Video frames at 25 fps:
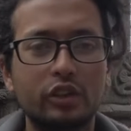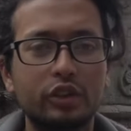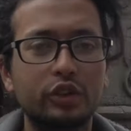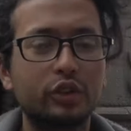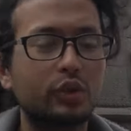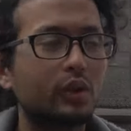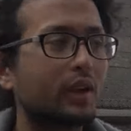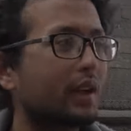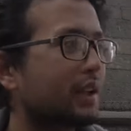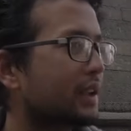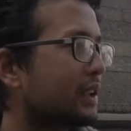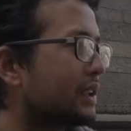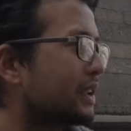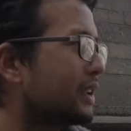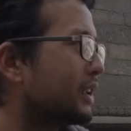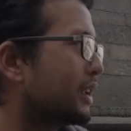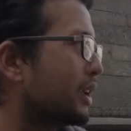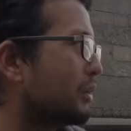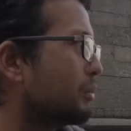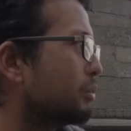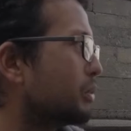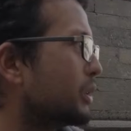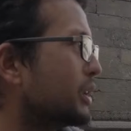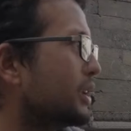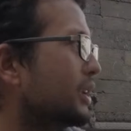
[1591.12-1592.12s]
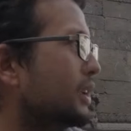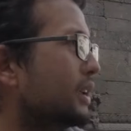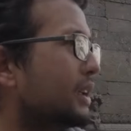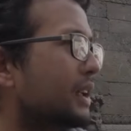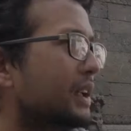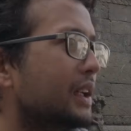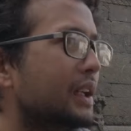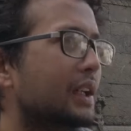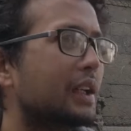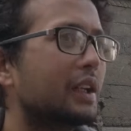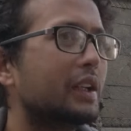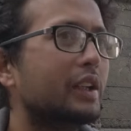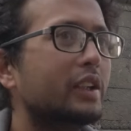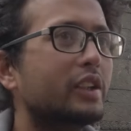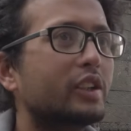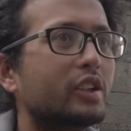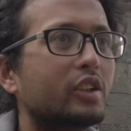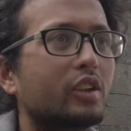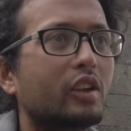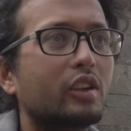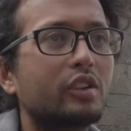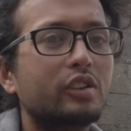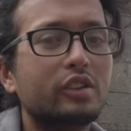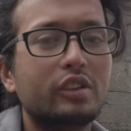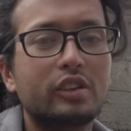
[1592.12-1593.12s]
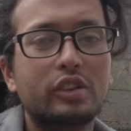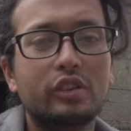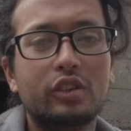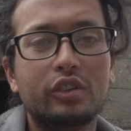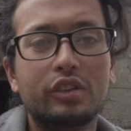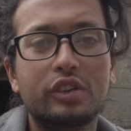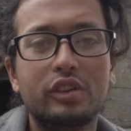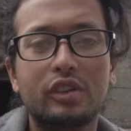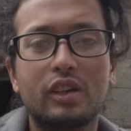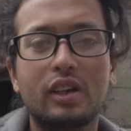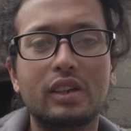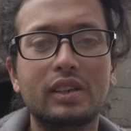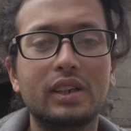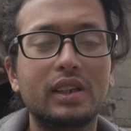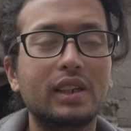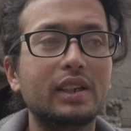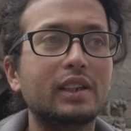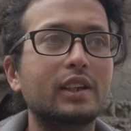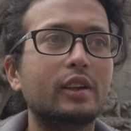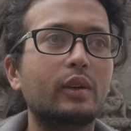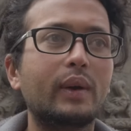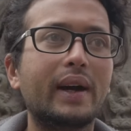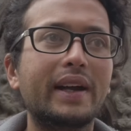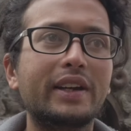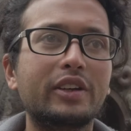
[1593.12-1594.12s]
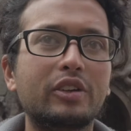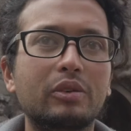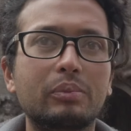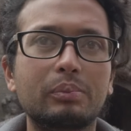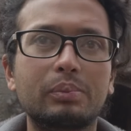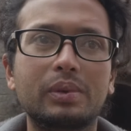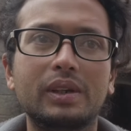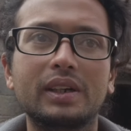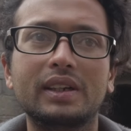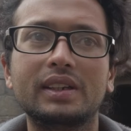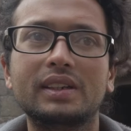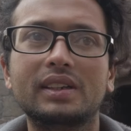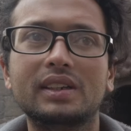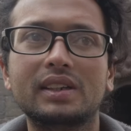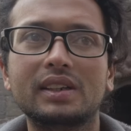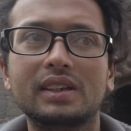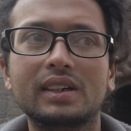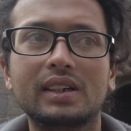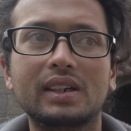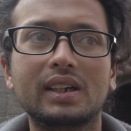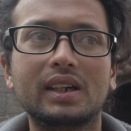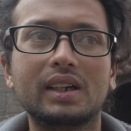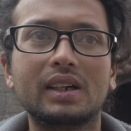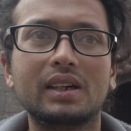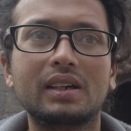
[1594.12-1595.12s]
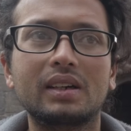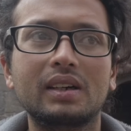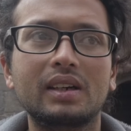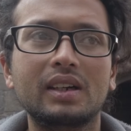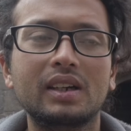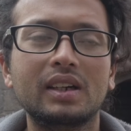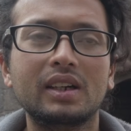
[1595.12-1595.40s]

constructs a temple, uh, it's not just constructed in a random place, uh,